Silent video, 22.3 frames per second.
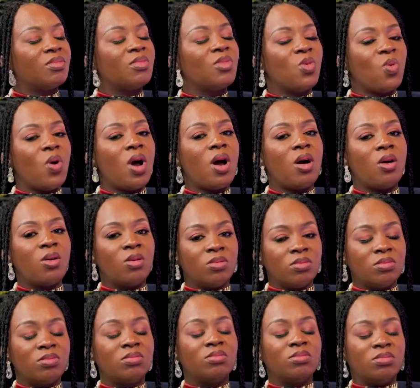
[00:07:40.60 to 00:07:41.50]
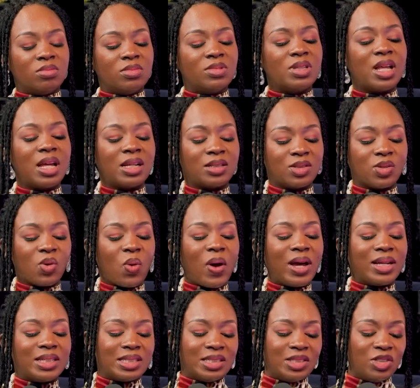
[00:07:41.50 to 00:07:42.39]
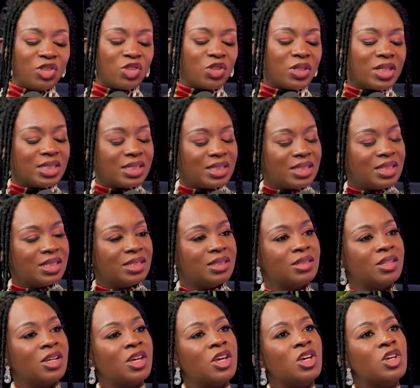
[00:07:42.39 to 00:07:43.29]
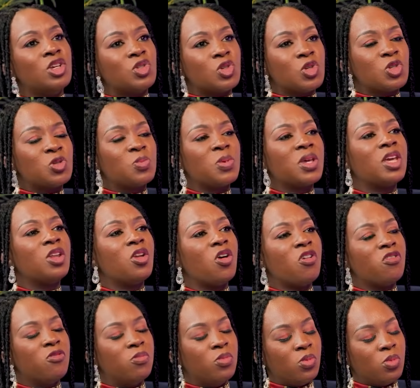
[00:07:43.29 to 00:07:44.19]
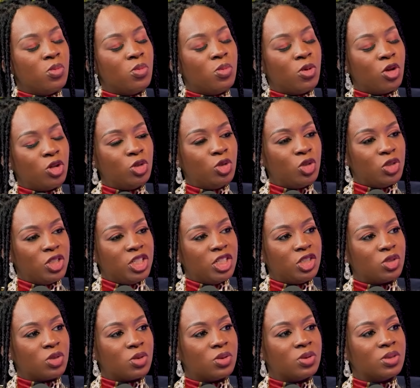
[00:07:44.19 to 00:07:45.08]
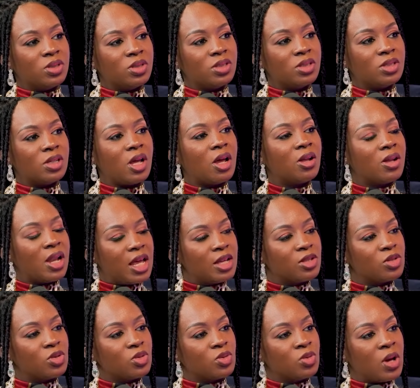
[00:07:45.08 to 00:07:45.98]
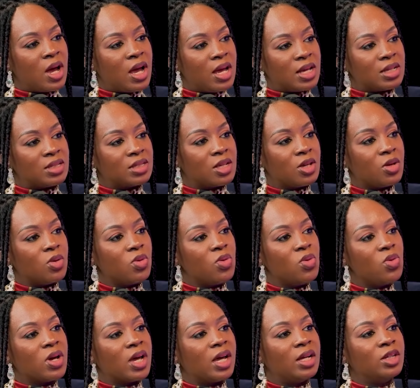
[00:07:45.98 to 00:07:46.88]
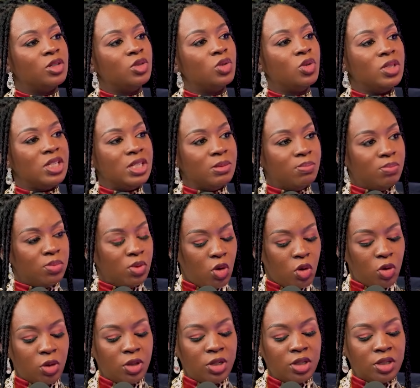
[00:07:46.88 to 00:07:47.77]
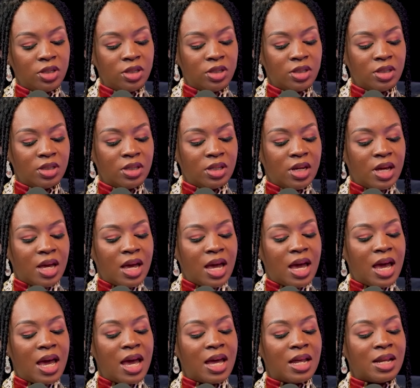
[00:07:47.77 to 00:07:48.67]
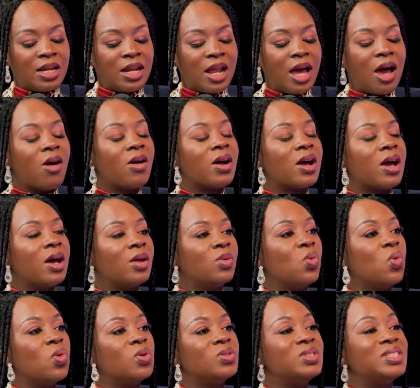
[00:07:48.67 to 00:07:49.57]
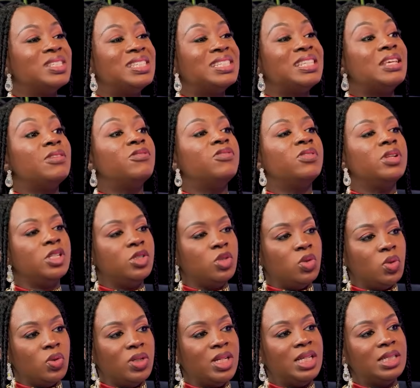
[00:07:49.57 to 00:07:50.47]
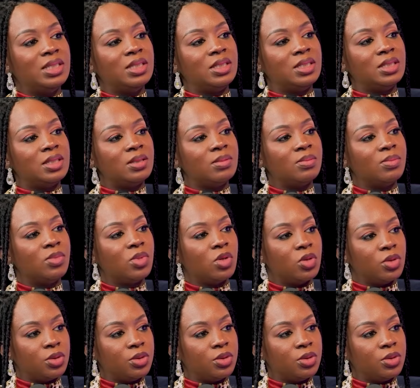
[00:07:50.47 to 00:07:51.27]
Wow. That's quite interesting. So speaking of blood donations, I'd like to ask, who can donate blood and how can one safely donate blood?